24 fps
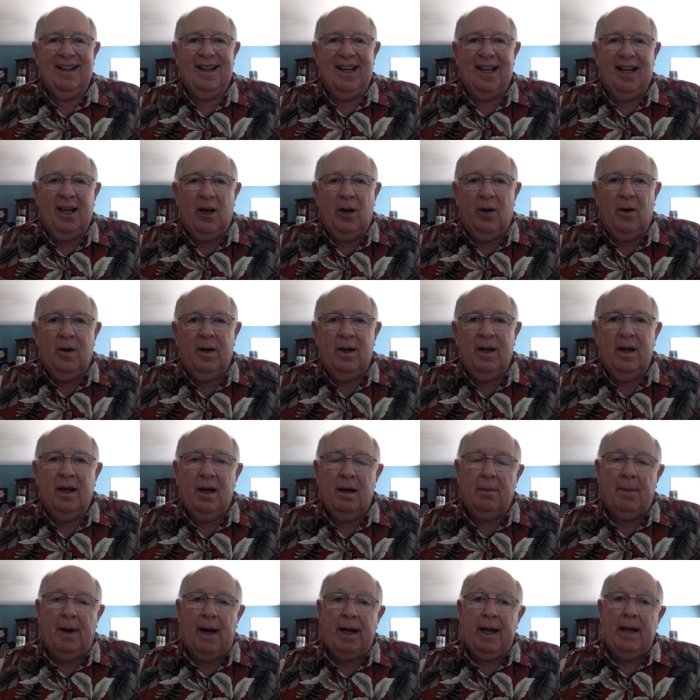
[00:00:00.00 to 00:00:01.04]
Hello,
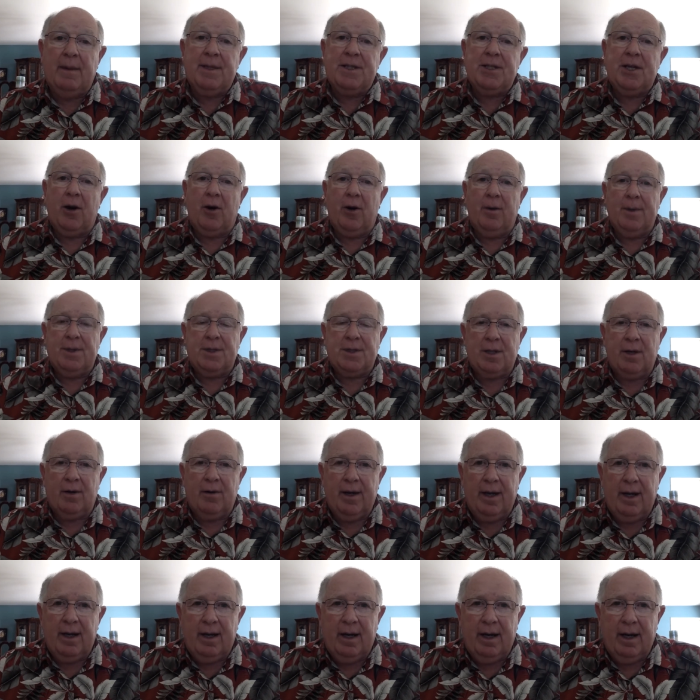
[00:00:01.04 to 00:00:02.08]
my name is Gary
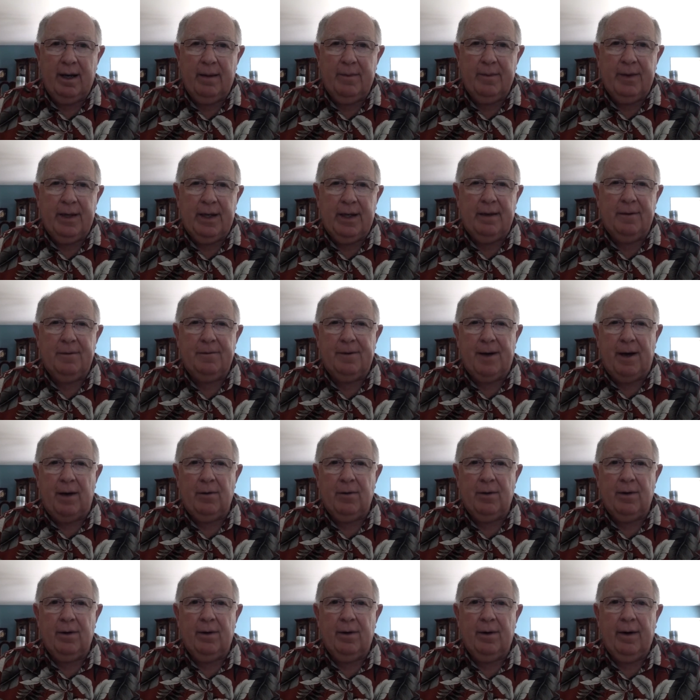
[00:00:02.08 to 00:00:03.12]
Messeri, and I am the
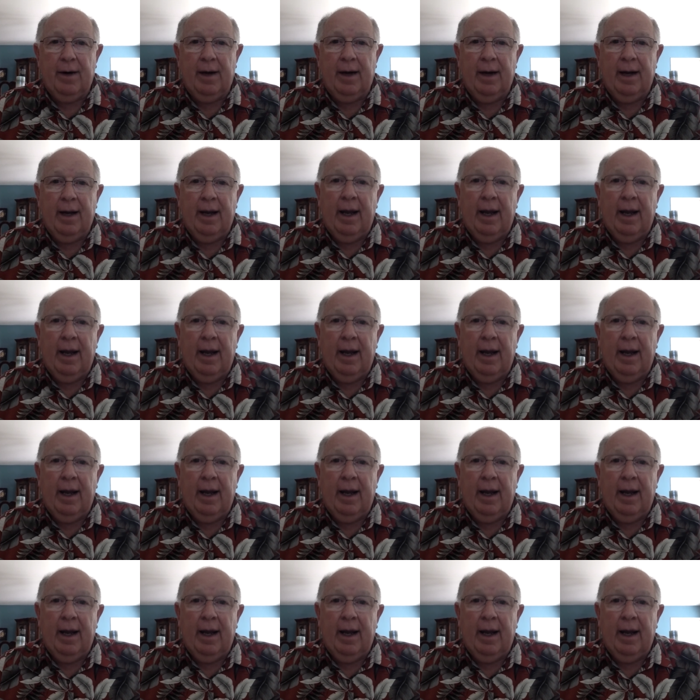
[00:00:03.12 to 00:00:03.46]
founder